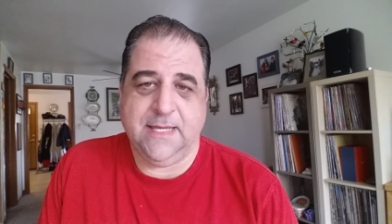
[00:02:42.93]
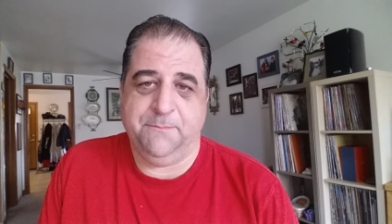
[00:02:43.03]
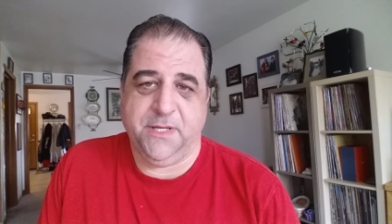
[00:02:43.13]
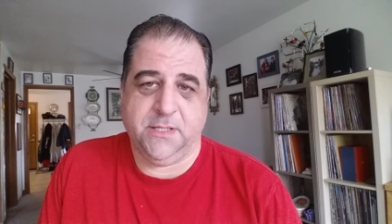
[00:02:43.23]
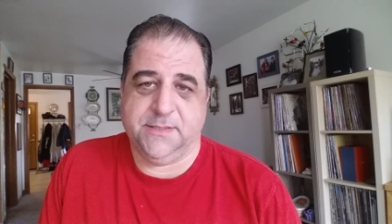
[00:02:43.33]

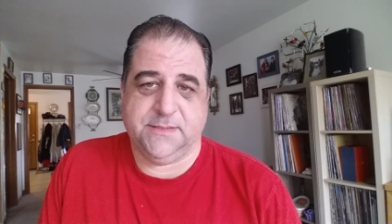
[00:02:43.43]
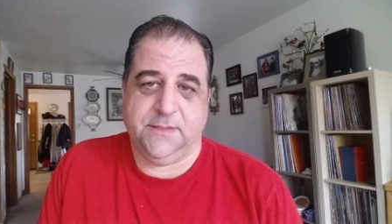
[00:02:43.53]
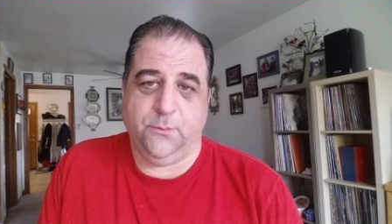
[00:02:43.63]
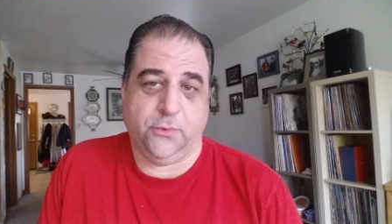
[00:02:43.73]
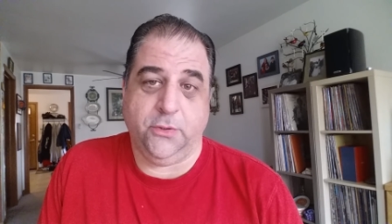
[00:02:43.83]
not because
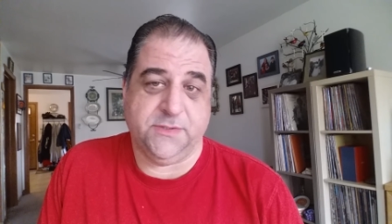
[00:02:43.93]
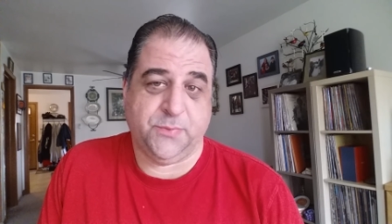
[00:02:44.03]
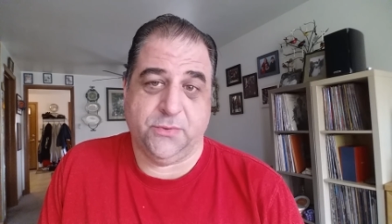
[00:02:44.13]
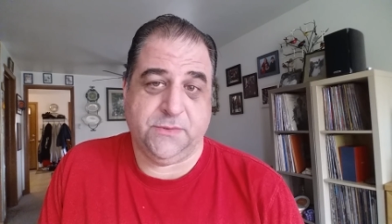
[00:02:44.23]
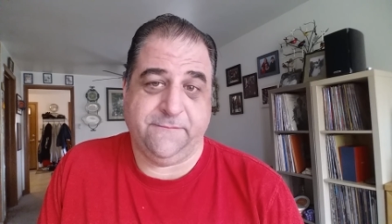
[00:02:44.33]
they were close
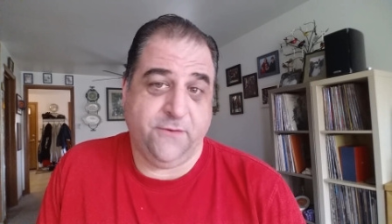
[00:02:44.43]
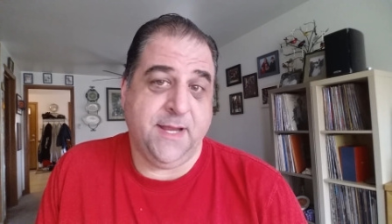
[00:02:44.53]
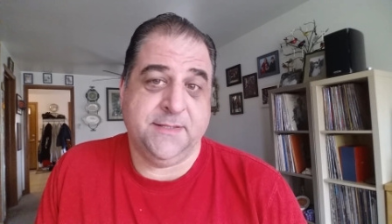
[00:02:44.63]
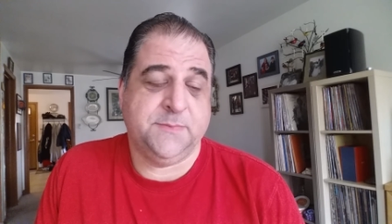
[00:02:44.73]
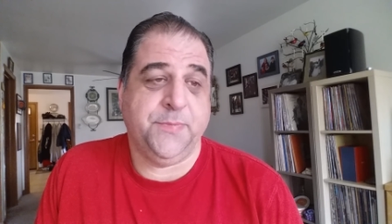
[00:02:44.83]
personal
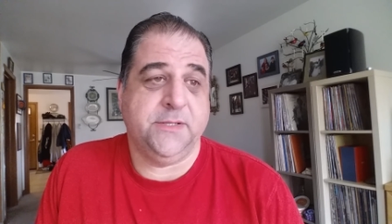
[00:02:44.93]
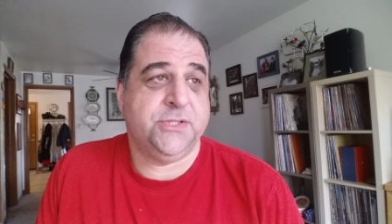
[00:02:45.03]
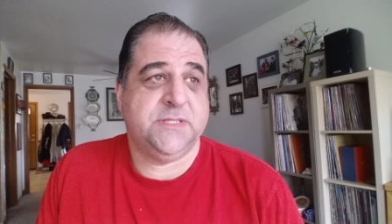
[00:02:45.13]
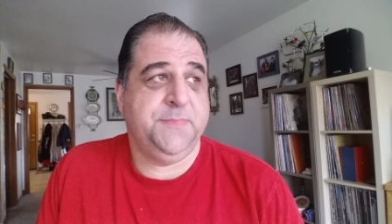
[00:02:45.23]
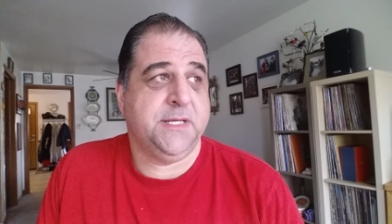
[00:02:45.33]
friends, but
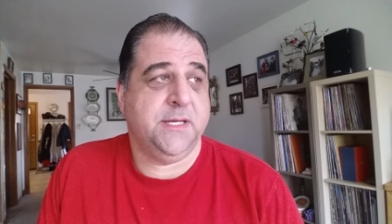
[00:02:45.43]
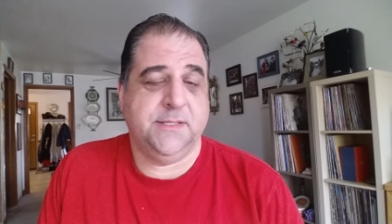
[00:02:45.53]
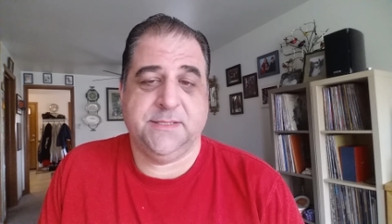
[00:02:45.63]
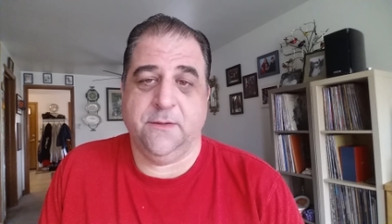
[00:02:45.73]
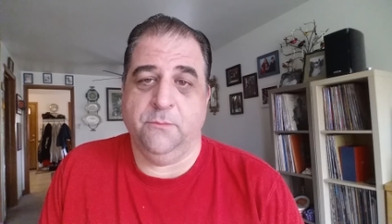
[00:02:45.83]
just
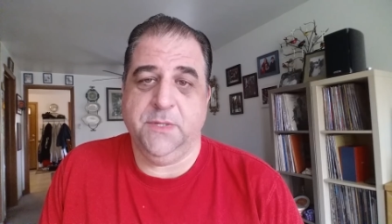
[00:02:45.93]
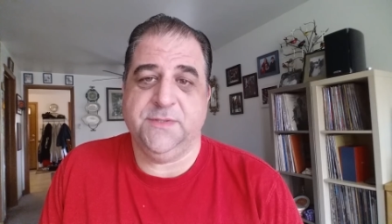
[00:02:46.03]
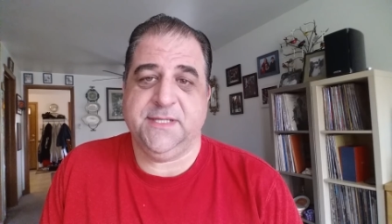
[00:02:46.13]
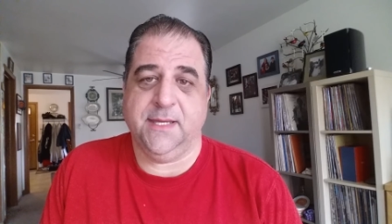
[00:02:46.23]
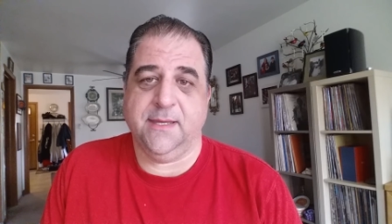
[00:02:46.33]
because their
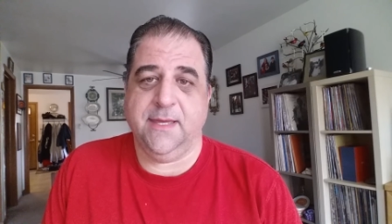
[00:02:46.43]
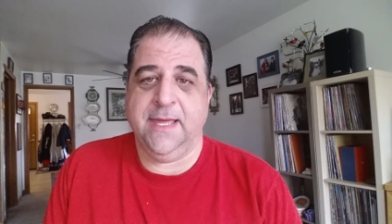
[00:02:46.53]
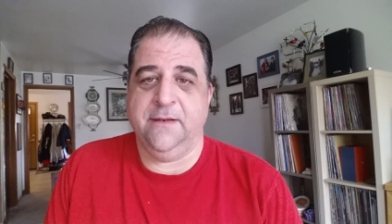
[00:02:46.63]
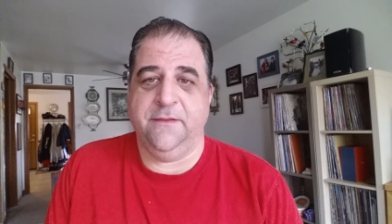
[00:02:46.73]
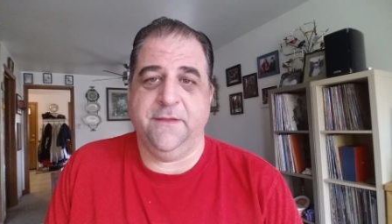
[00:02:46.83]
music
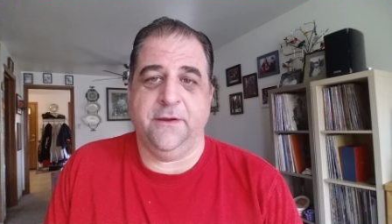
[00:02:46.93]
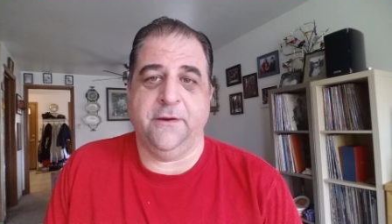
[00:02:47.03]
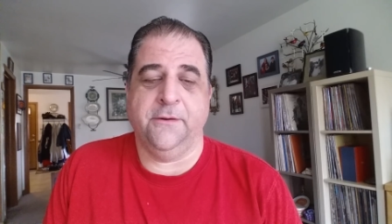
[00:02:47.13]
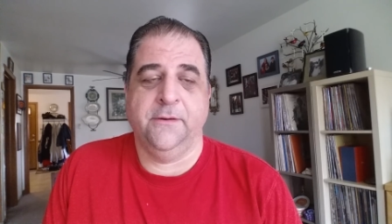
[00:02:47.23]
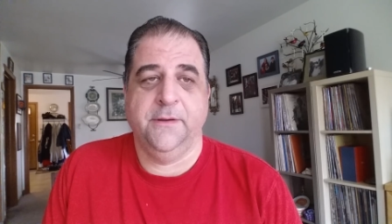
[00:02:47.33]
and
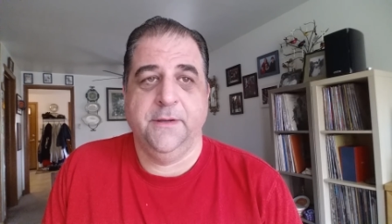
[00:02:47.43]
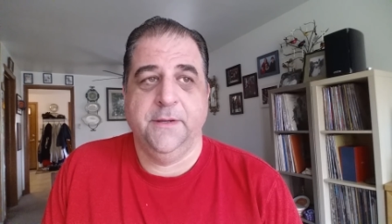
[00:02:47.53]
their,